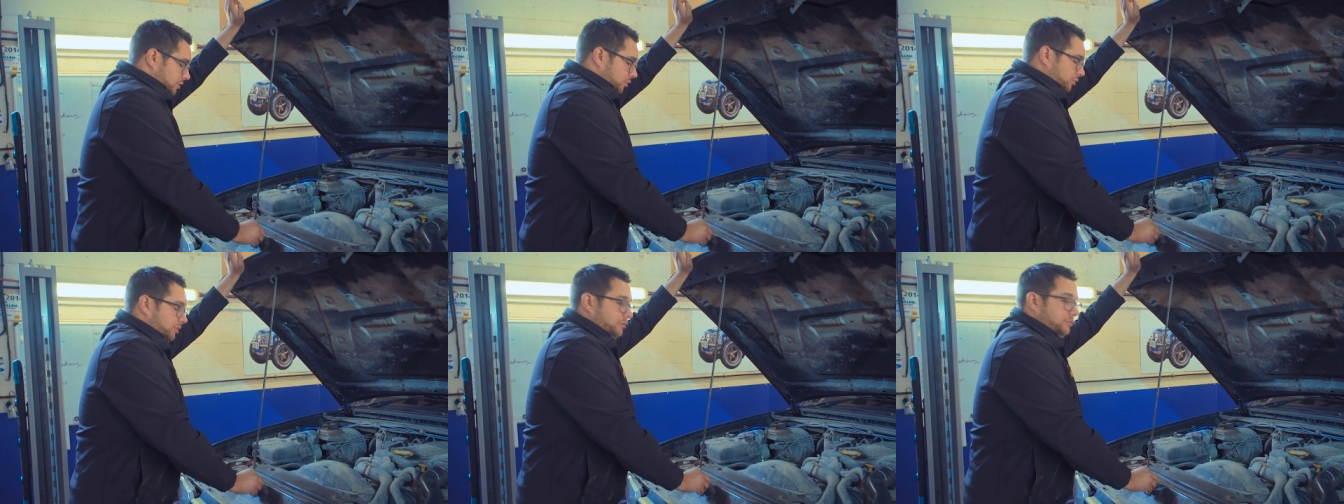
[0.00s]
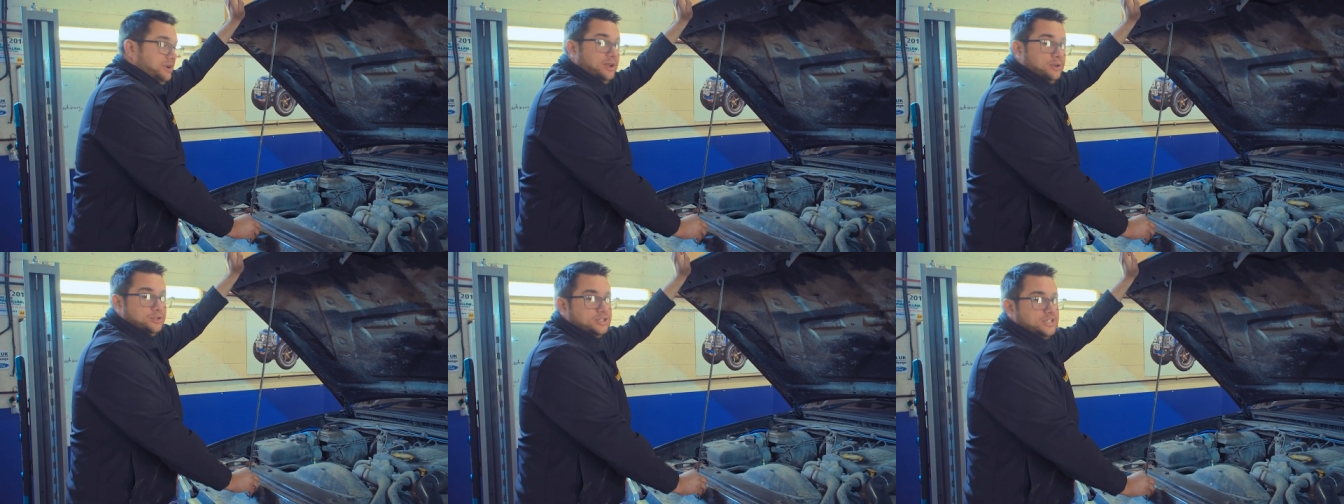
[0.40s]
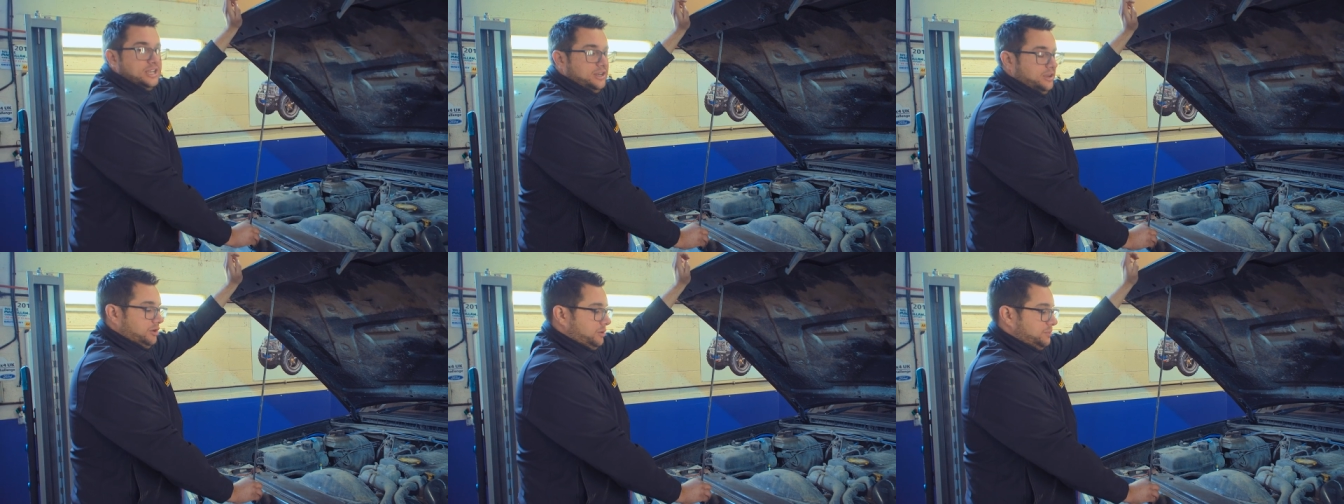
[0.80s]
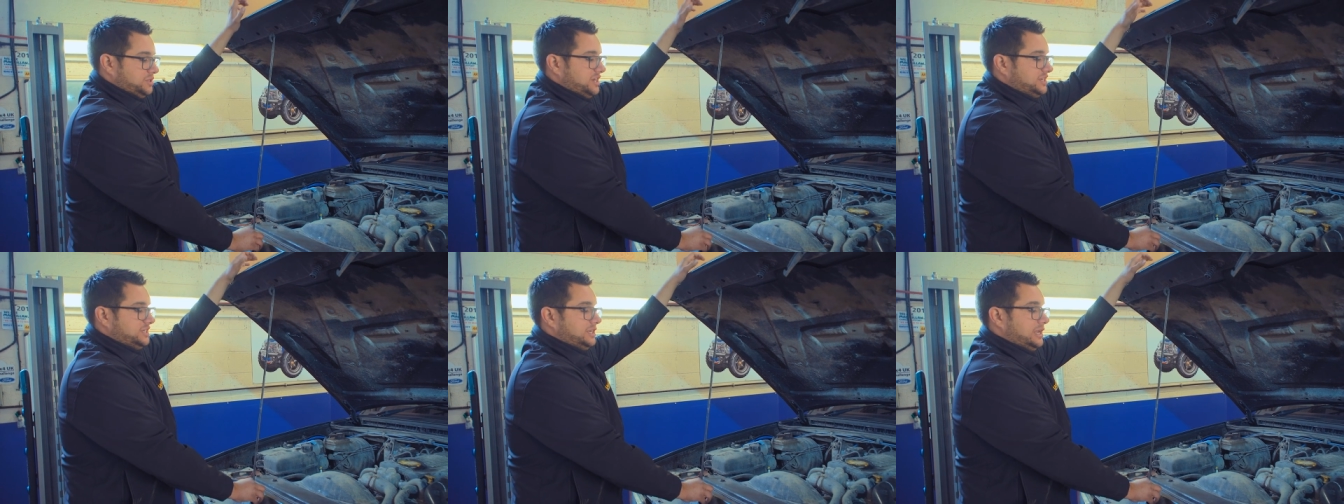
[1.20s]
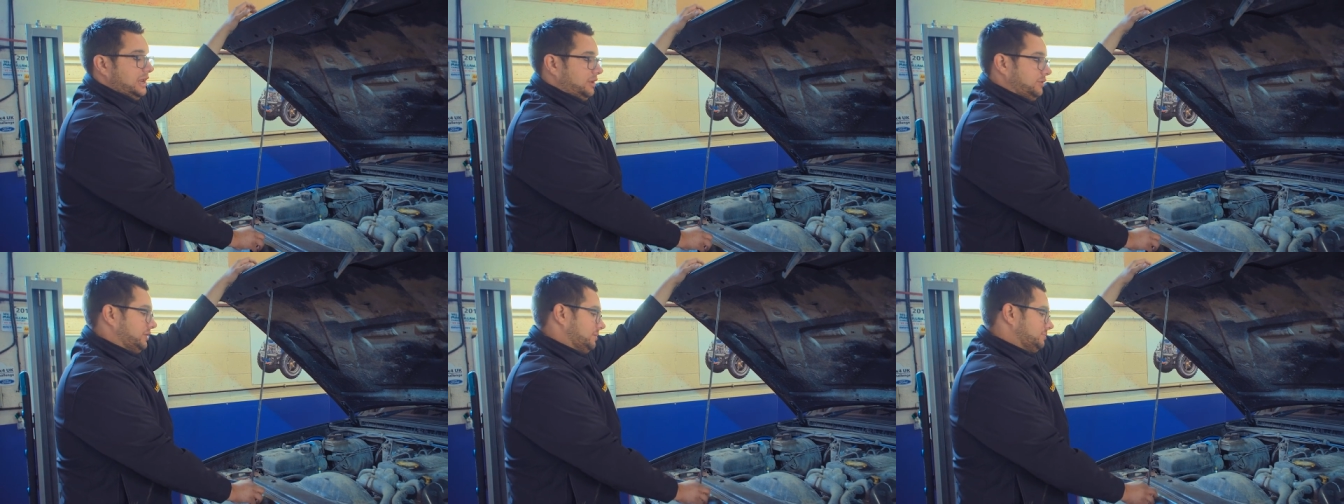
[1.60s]
or the 300 TDI, which has a
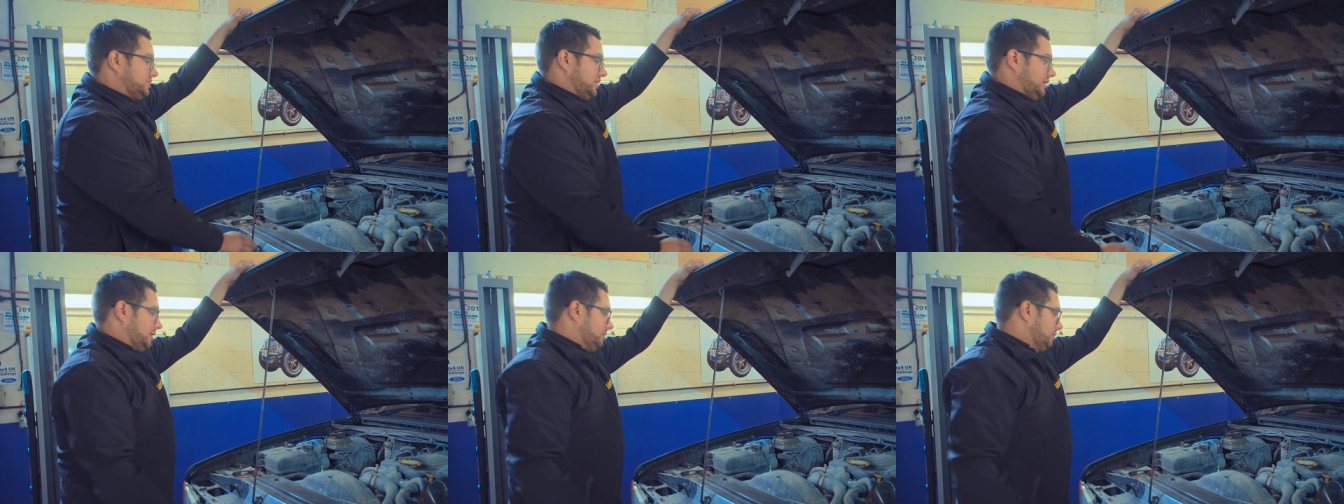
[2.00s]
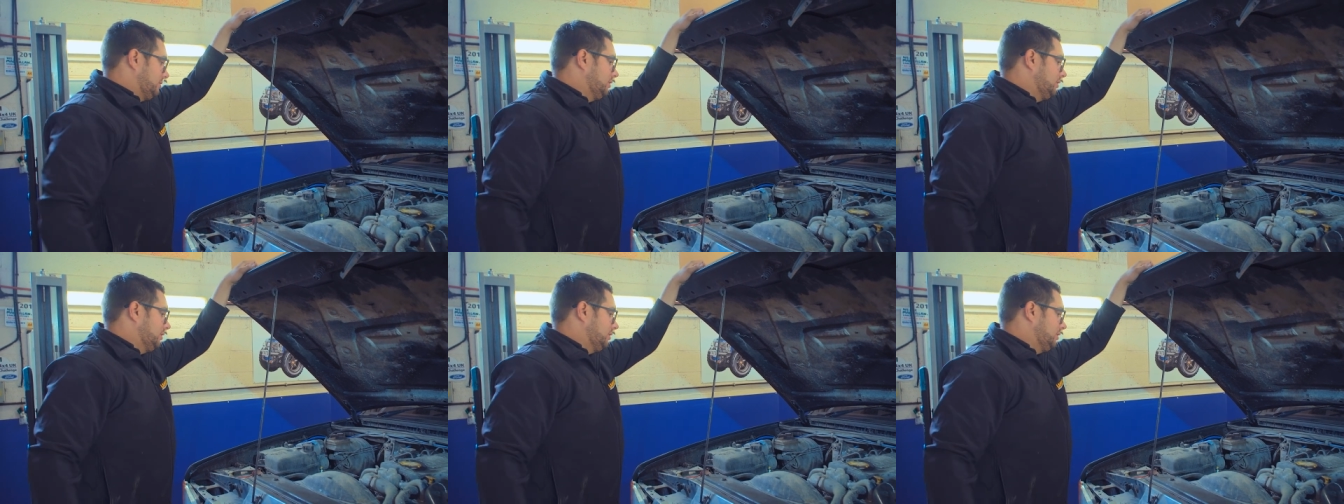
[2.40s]
yellow dipstick.